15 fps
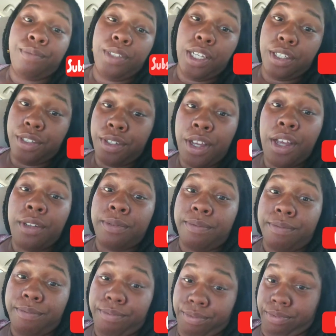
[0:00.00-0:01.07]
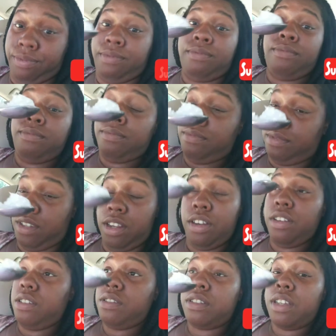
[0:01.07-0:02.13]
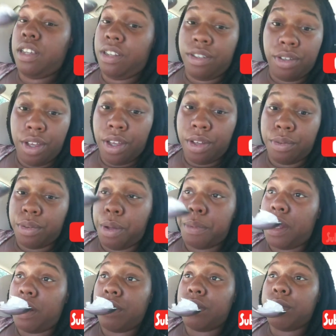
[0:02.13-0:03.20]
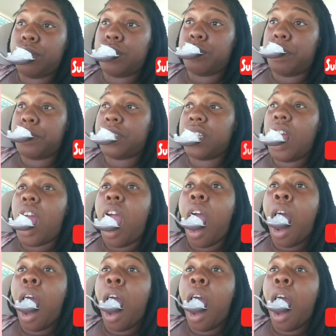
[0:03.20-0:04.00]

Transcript: There you go. There you go. I mean, I don't know what you want me to say.